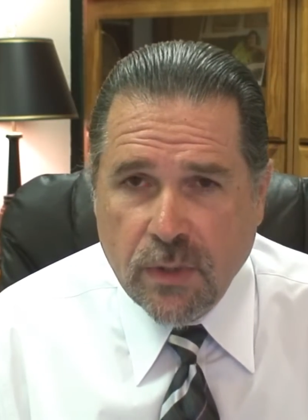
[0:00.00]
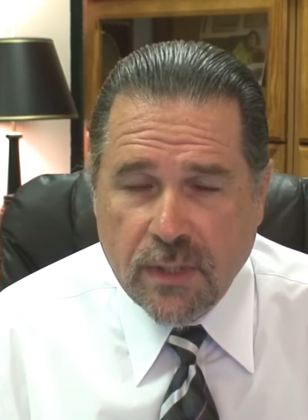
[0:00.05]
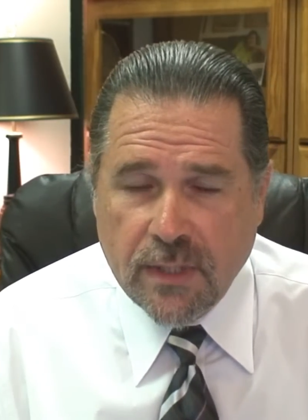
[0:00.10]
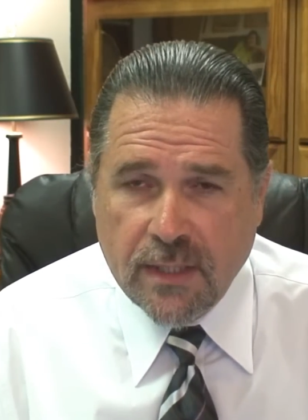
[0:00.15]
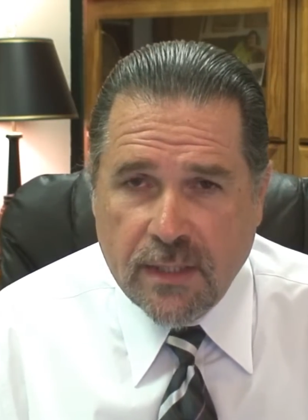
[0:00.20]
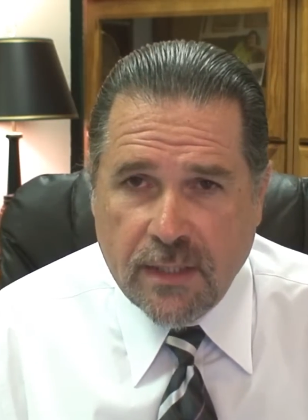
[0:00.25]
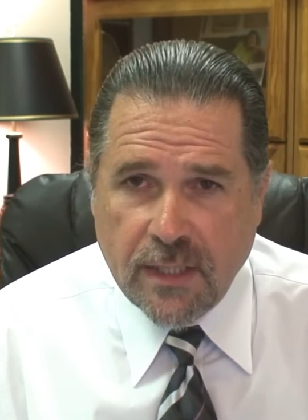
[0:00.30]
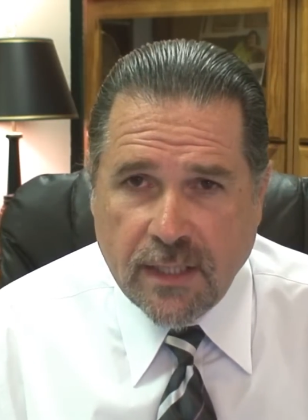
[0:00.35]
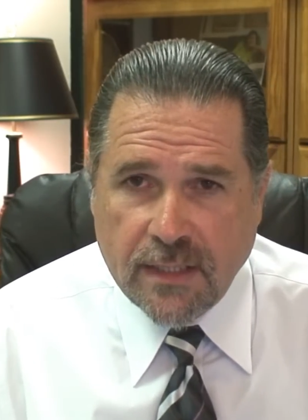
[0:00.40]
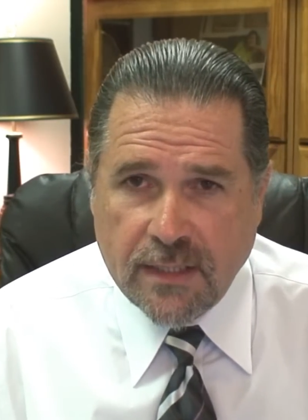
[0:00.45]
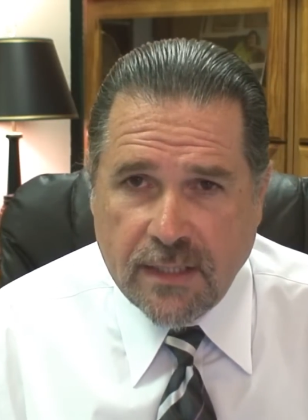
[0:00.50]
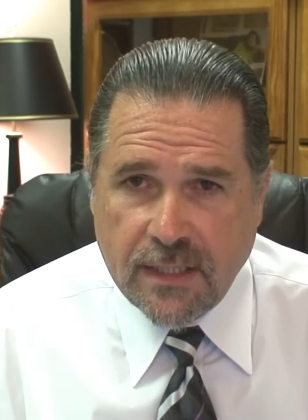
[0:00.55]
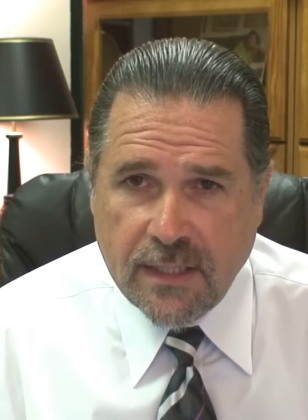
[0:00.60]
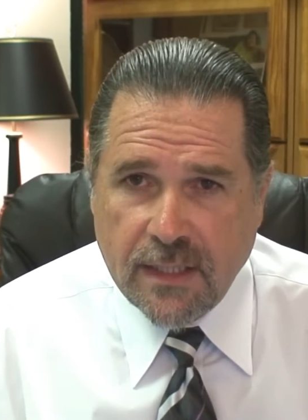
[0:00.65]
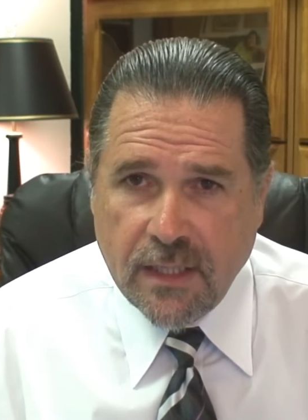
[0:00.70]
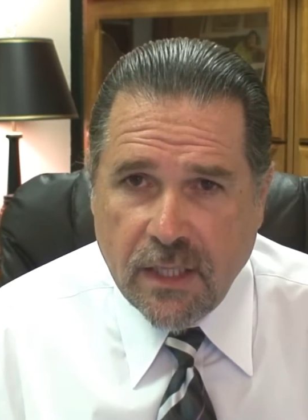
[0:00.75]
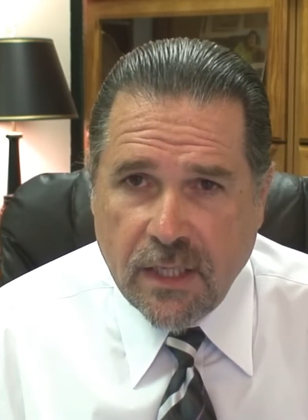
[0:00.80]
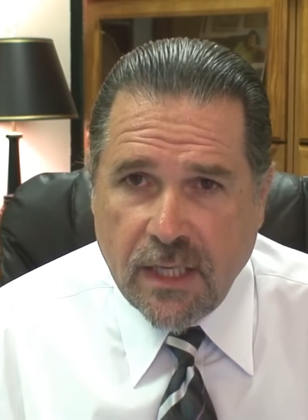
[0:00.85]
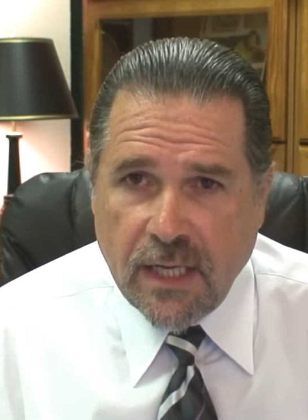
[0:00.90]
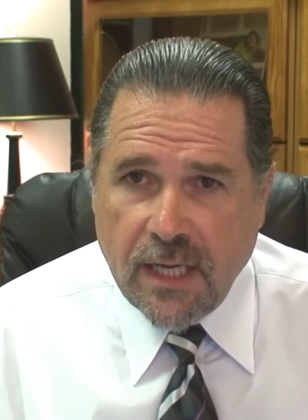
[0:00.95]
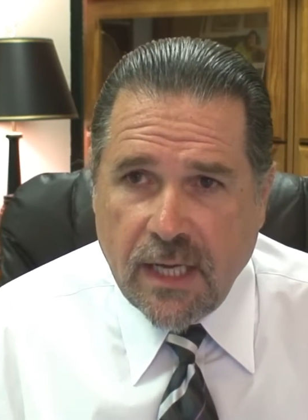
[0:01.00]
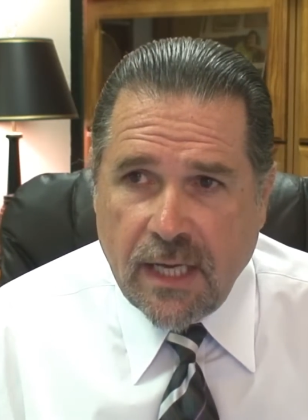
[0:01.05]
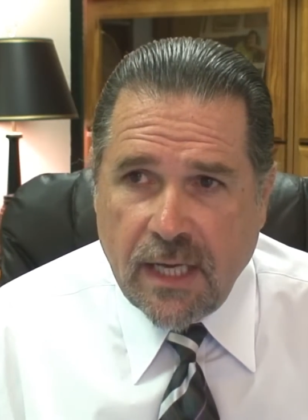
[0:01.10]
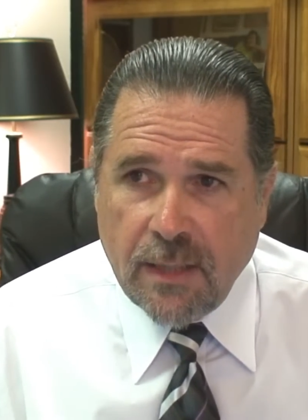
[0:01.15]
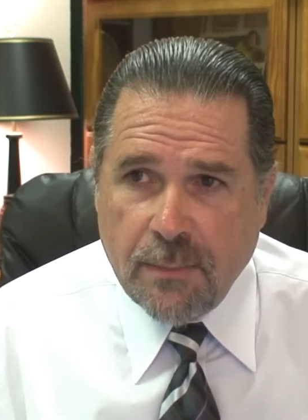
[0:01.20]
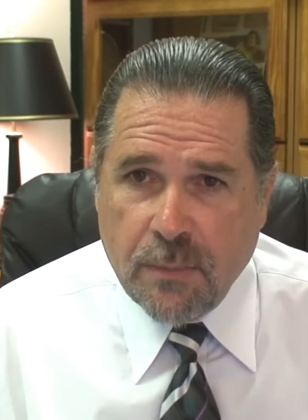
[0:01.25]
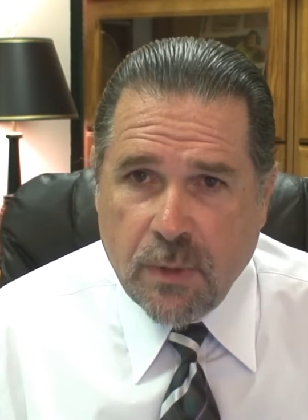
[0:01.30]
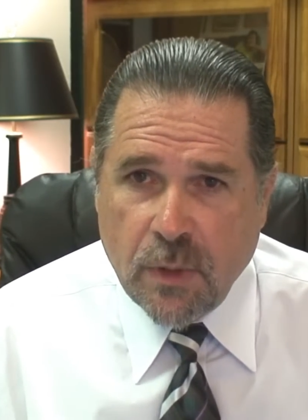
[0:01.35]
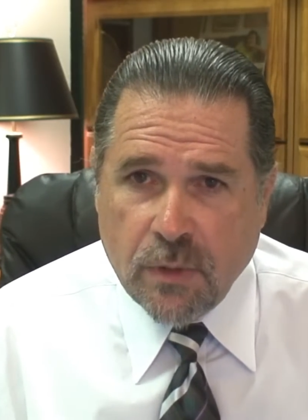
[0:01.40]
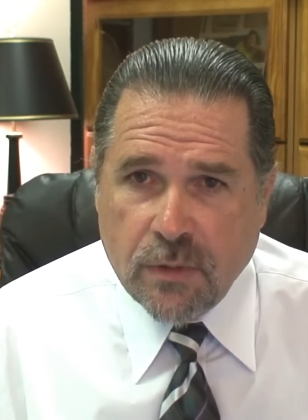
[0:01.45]
are conducting
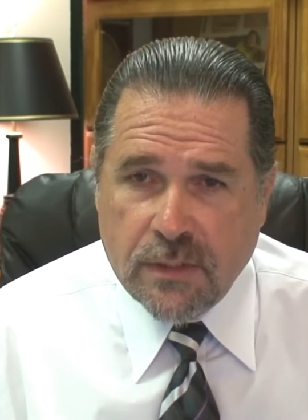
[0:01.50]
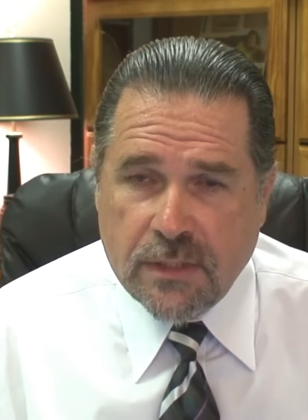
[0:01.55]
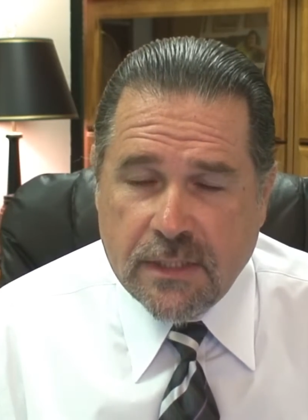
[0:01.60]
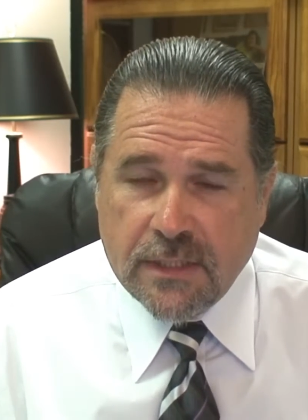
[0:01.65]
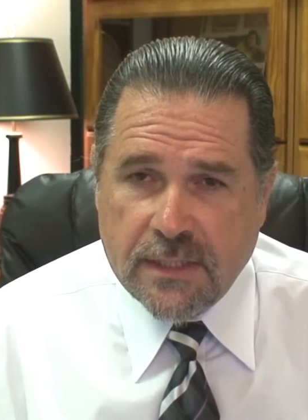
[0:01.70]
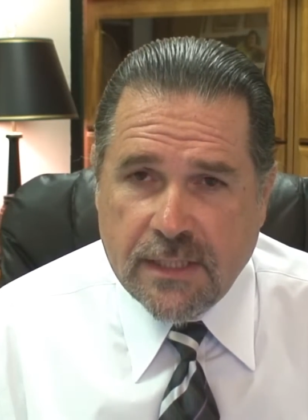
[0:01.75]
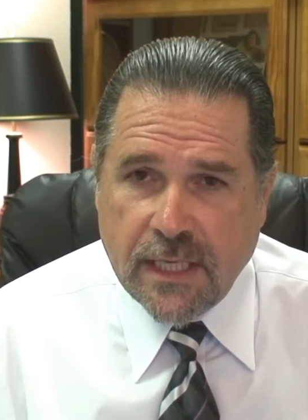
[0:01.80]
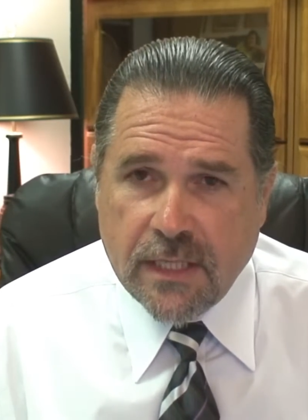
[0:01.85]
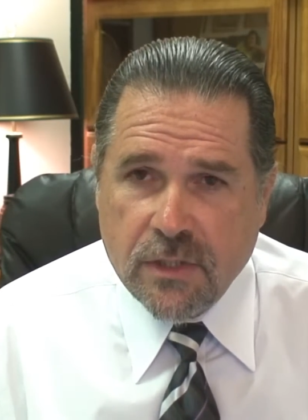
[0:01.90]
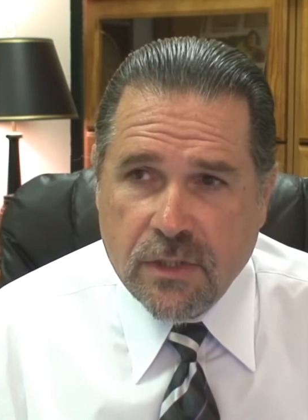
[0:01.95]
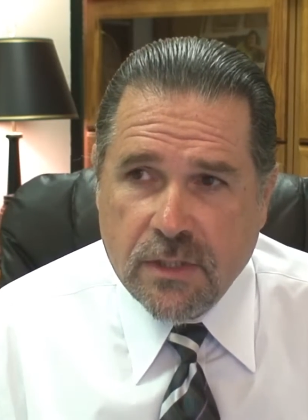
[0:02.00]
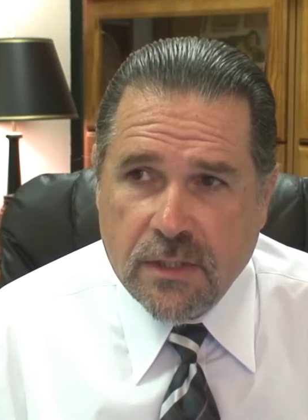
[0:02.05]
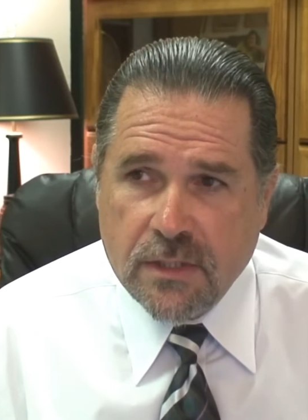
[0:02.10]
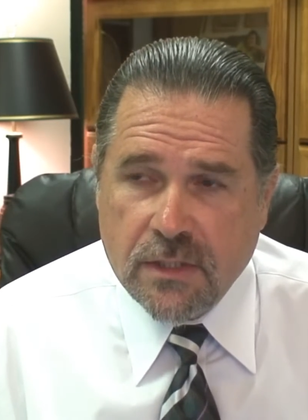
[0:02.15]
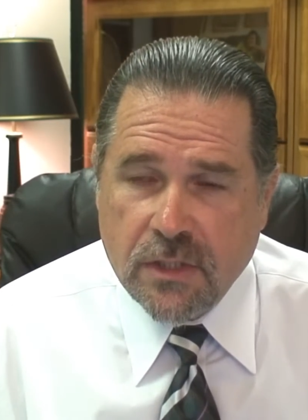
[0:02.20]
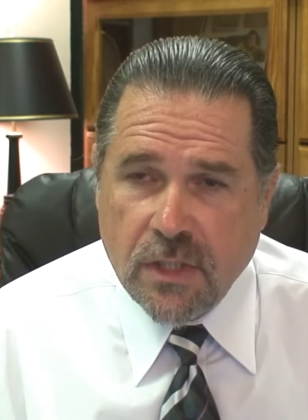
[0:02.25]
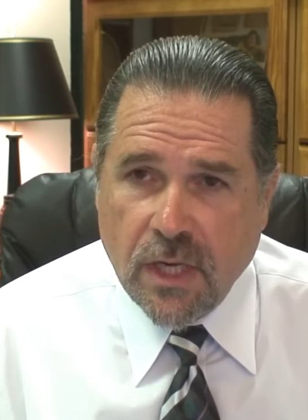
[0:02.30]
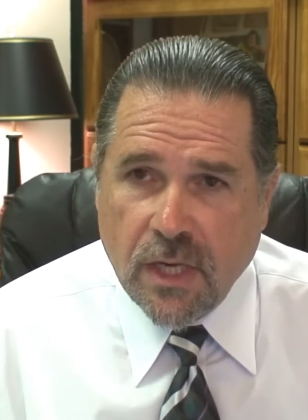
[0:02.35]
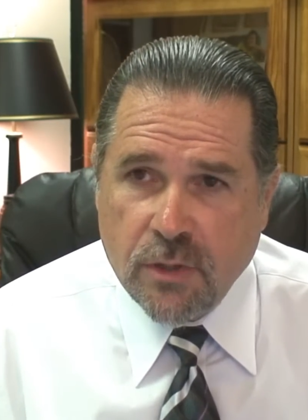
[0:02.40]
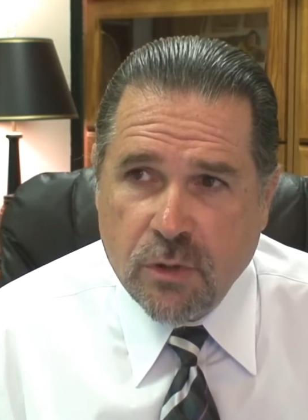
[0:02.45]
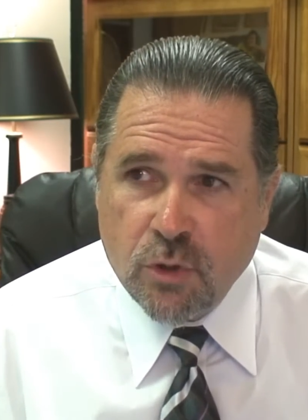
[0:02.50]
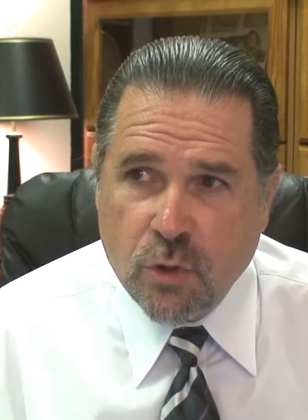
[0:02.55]
hypnosis sessions,